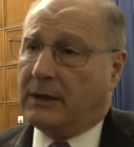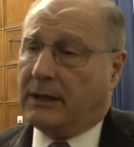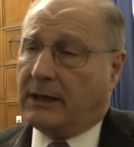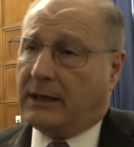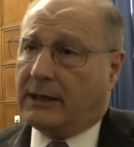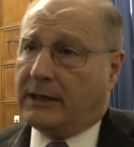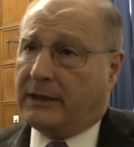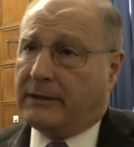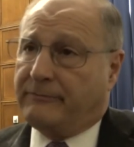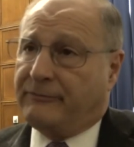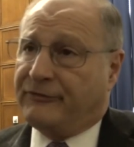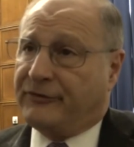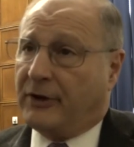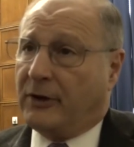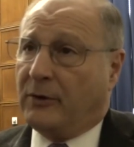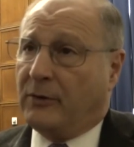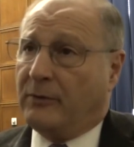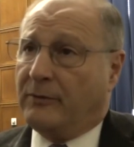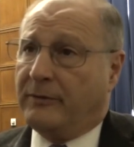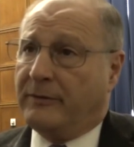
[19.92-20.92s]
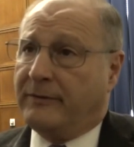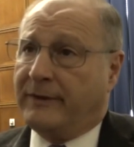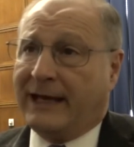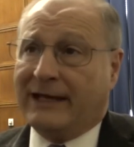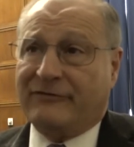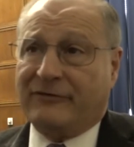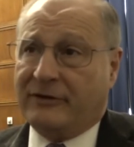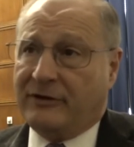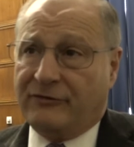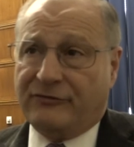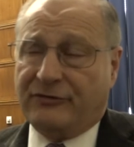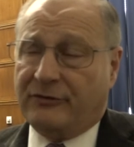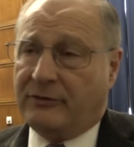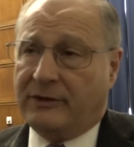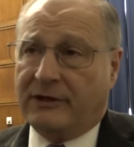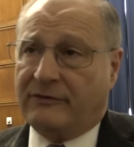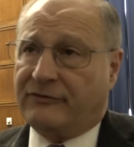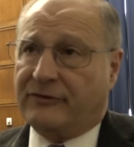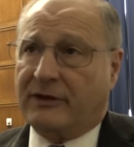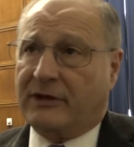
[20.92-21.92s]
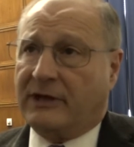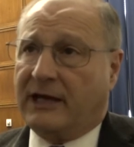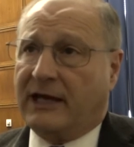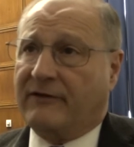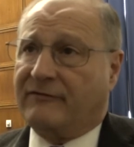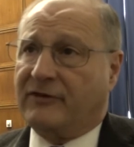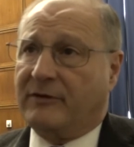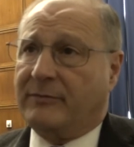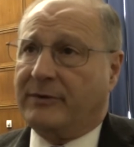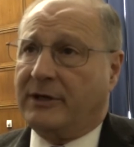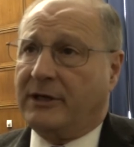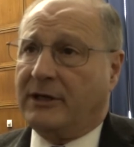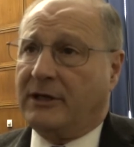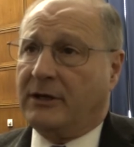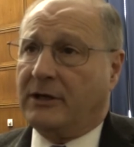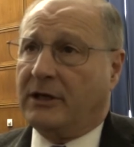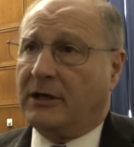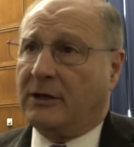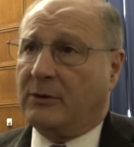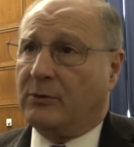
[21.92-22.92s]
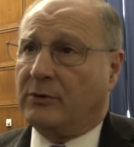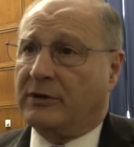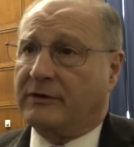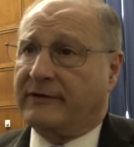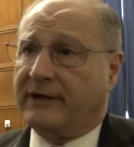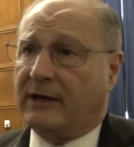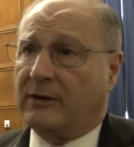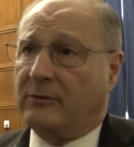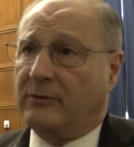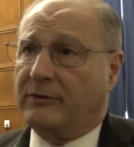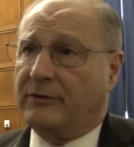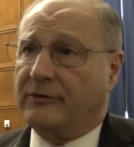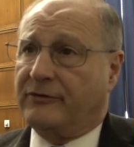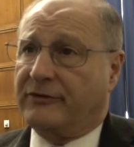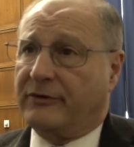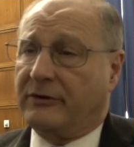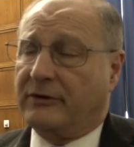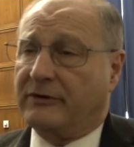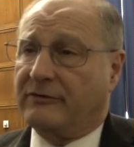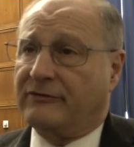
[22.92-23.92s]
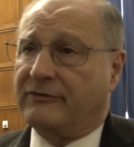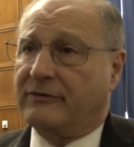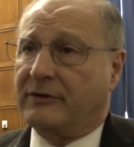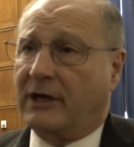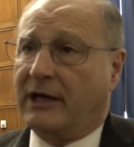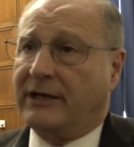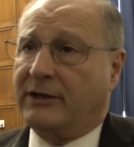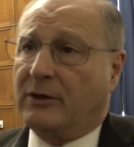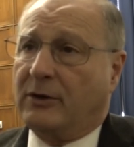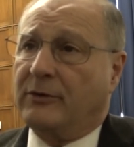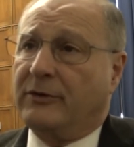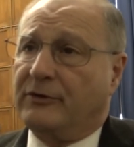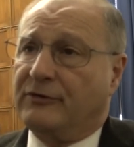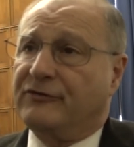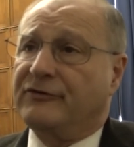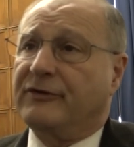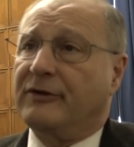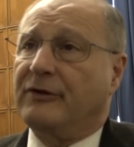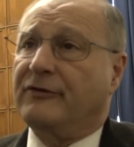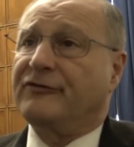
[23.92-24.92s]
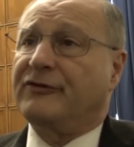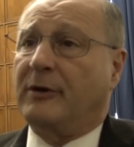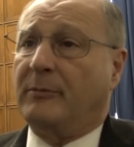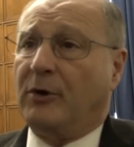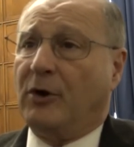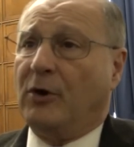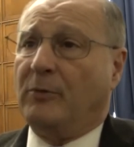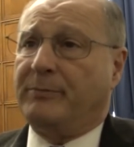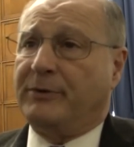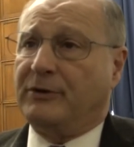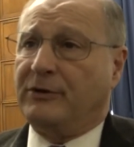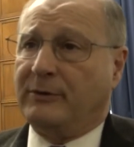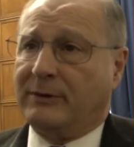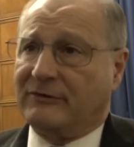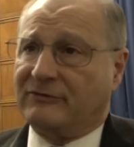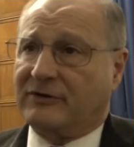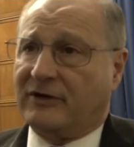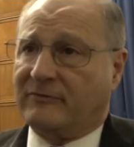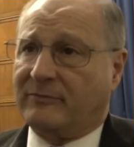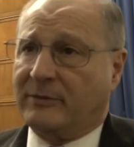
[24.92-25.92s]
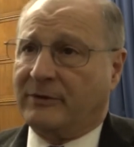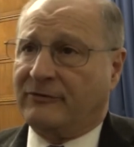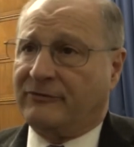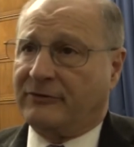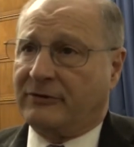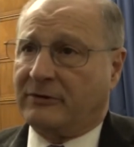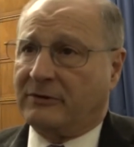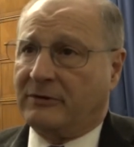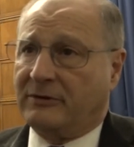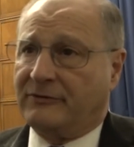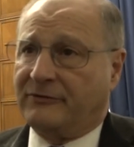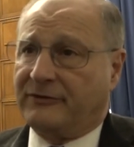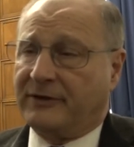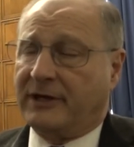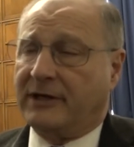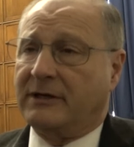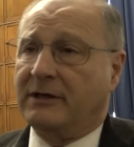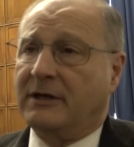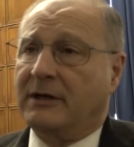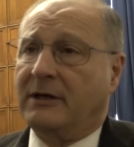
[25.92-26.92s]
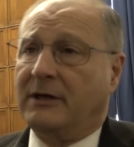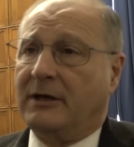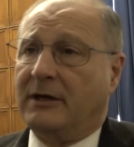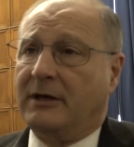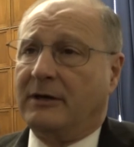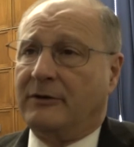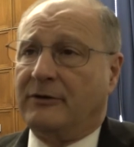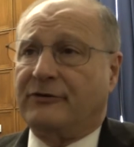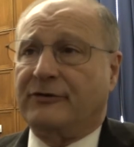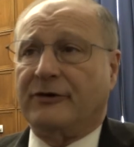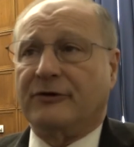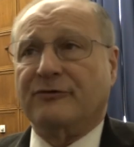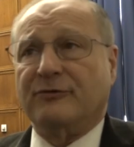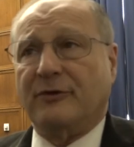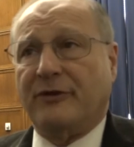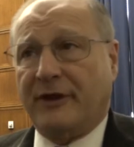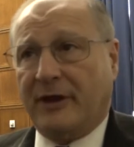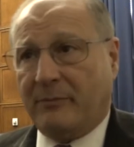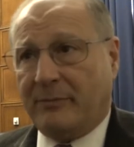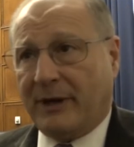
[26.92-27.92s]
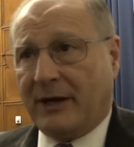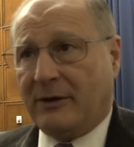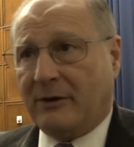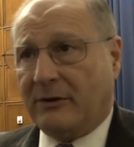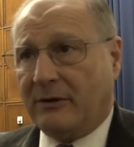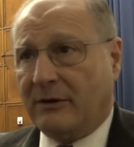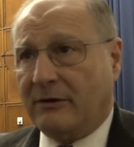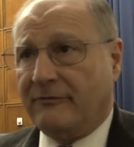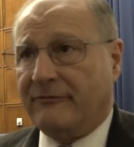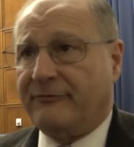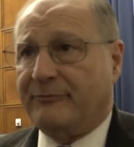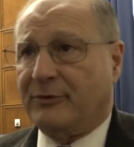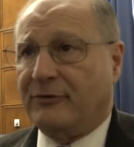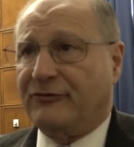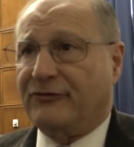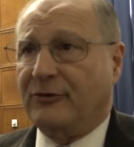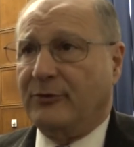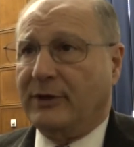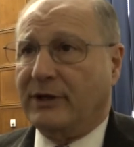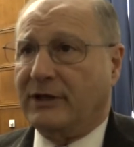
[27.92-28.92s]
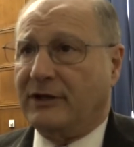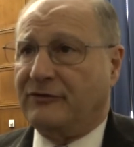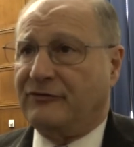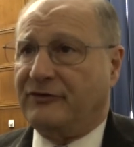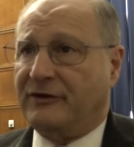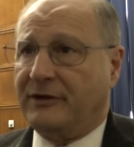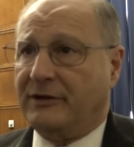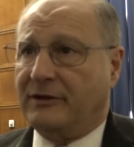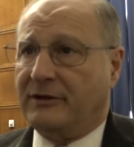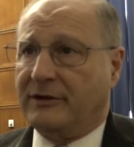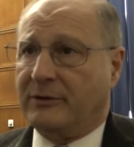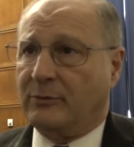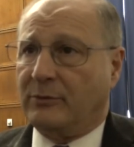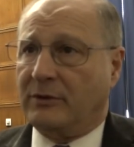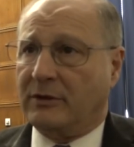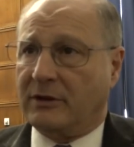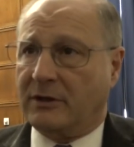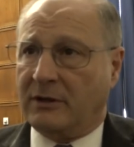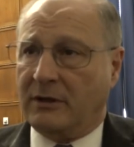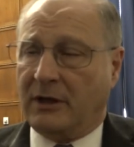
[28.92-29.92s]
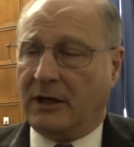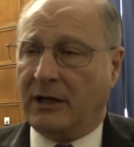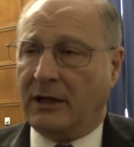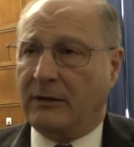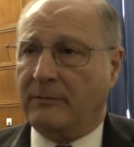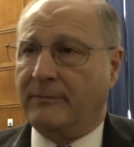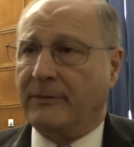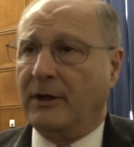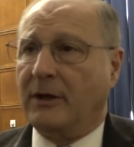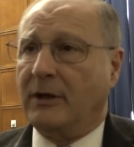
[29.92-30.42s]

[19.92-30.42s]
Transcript: Uh, so that's an issue that's going to have to be uh, worked out with the Turks. I know there's still some hope in U S government circles that the Turks will think better of pursuing this deal and will uh,